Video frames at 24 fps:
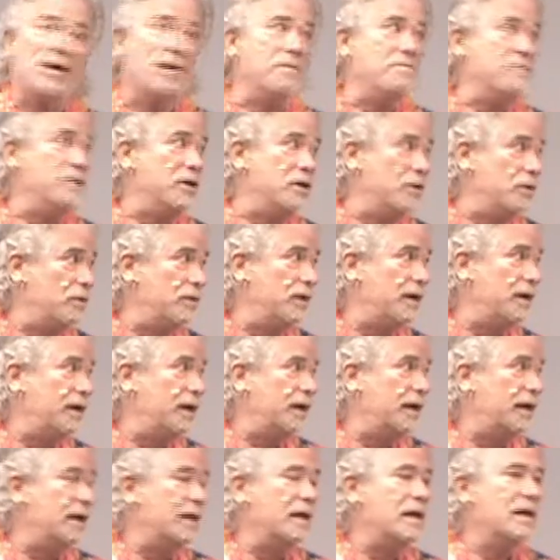The
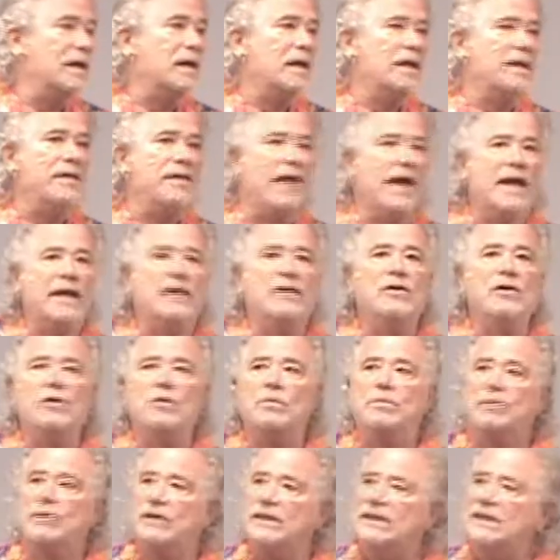community that
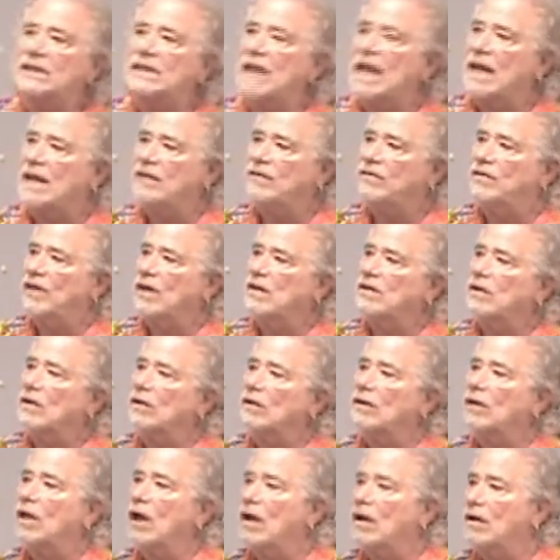you present and
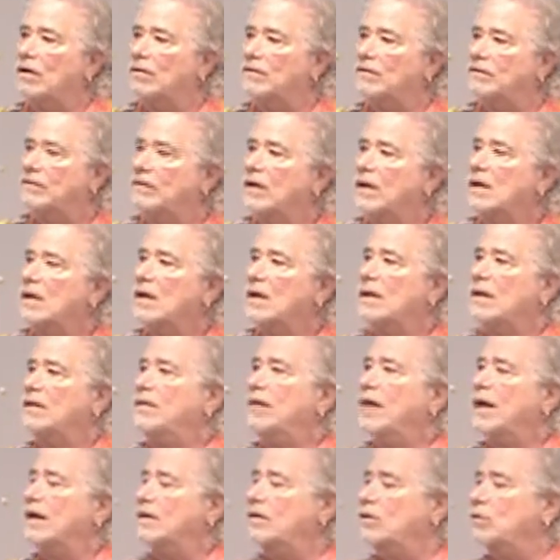the love
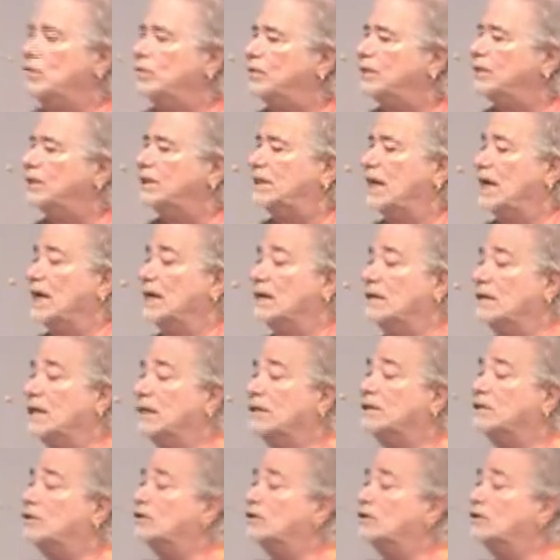that you present